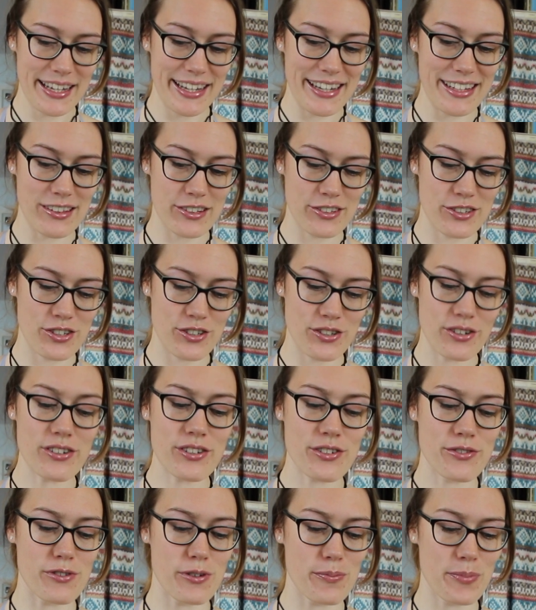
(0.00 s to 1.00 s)
He looked
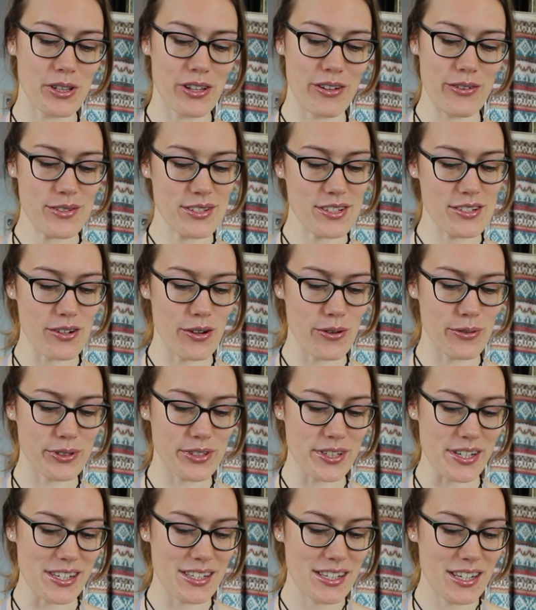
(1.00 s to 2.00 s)
shorter up close and
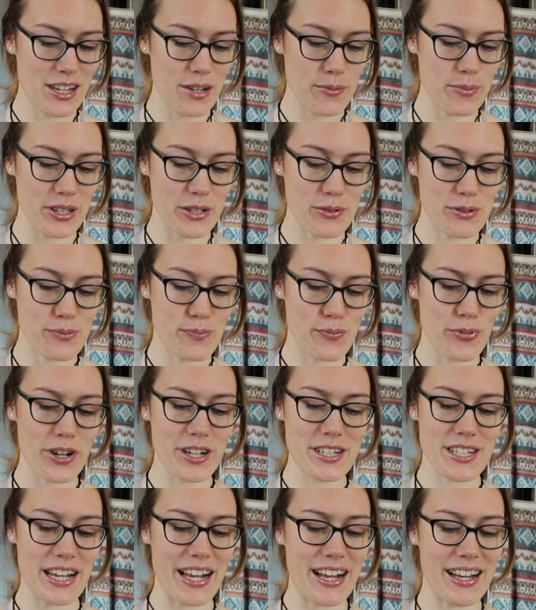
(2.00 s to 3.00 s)
older, but he was
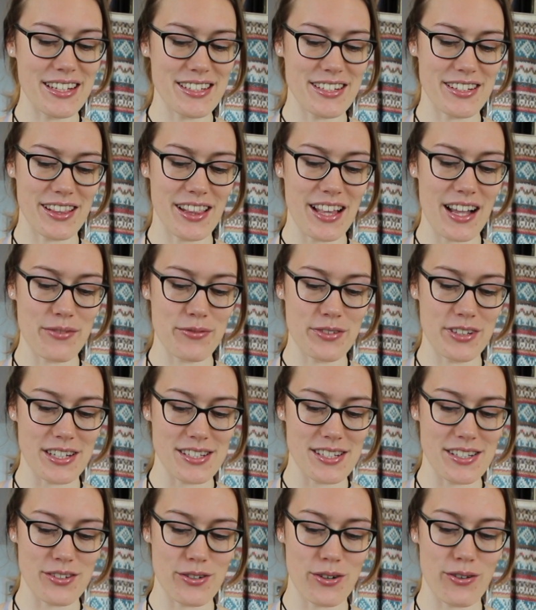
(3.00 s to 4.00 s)
bright-eyed and laughing
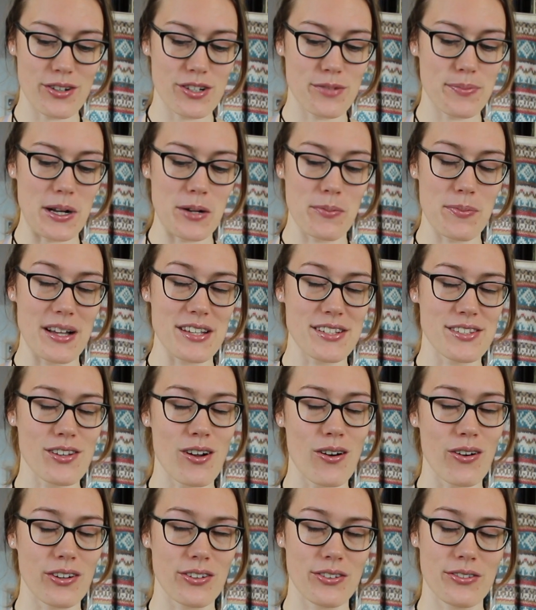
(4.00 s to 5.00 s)
as he talked about my
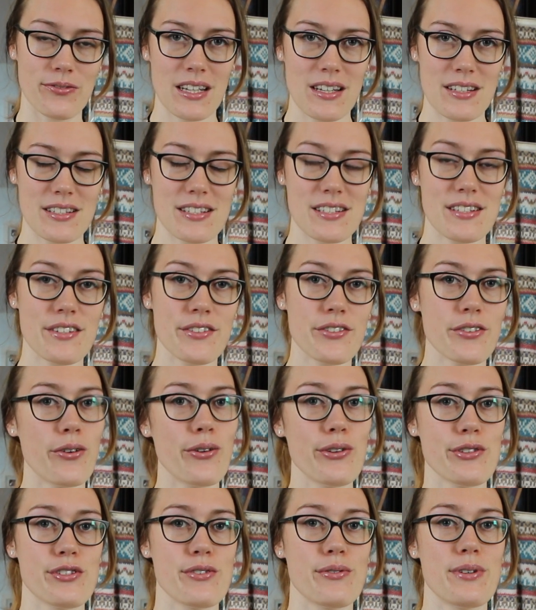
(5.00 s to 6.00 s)
song. So this is
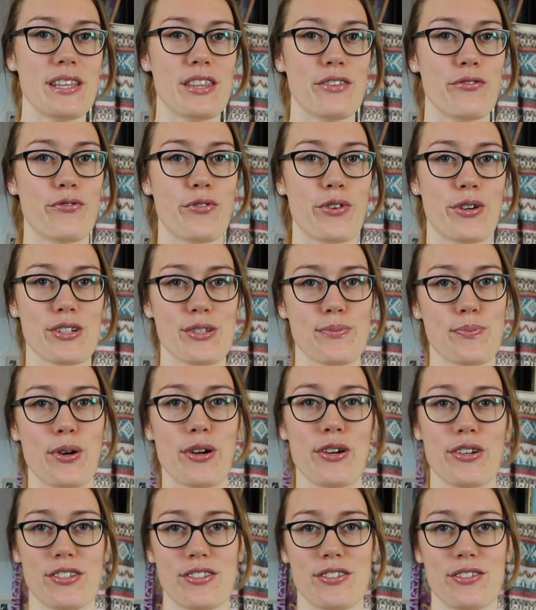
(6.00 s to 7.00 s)
also in the first
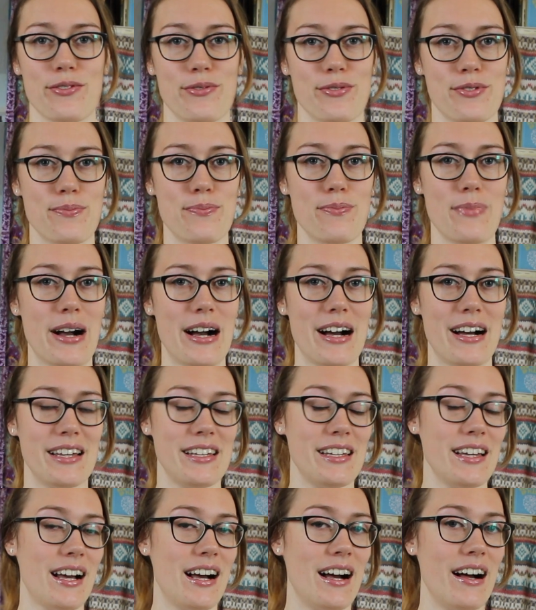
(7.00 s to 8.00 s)
person, so it's
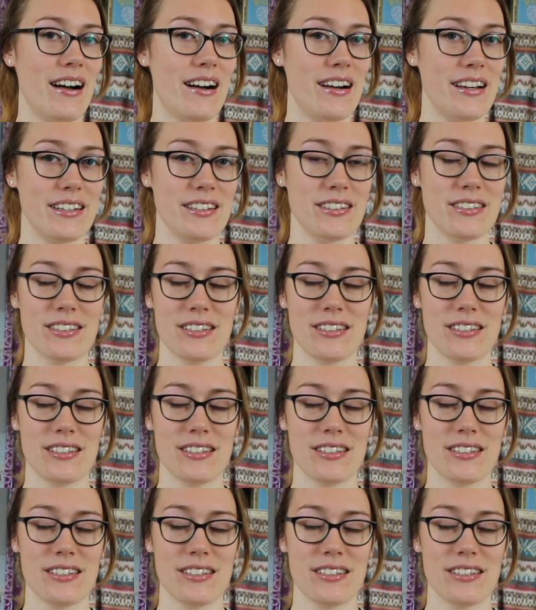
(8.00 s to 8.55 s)
my, I.